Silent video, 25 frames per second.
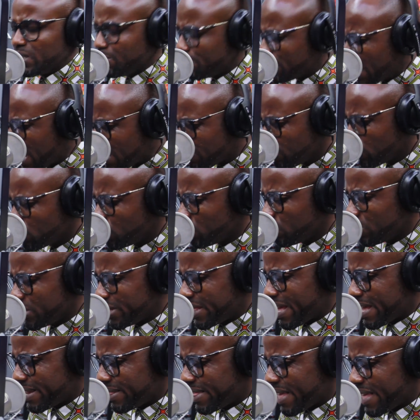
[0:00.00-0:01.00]
the Bible,
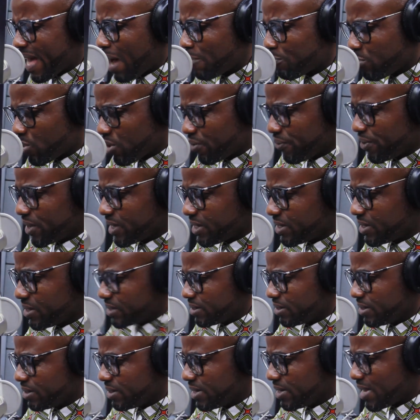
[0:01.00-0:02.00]
there are
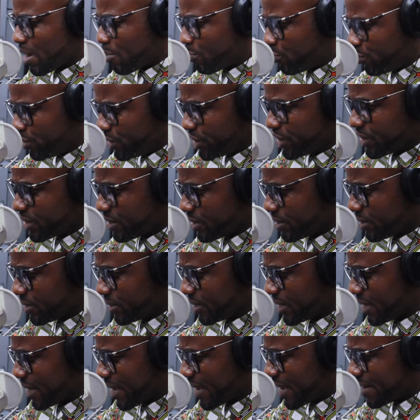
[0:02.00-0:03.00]
prophets, there are preachers,
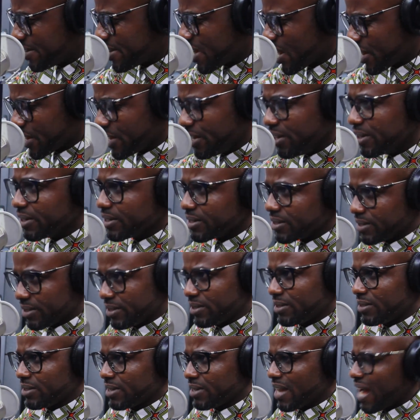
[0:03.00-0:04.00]
and there are
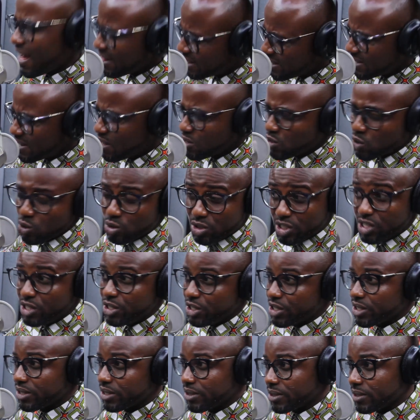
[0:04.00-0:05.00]
healers. Others are also
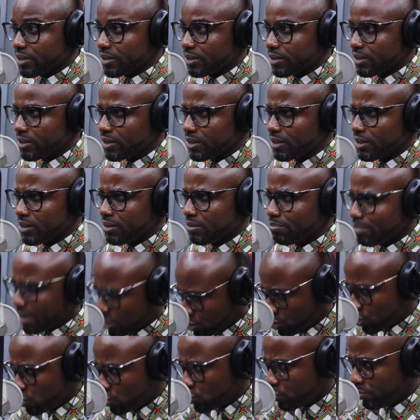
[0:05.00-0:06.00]
teachers.
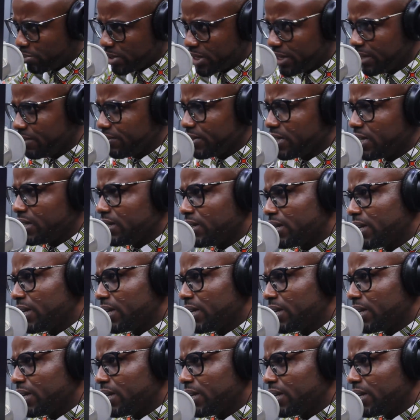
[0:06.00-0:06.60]
But do you believe in...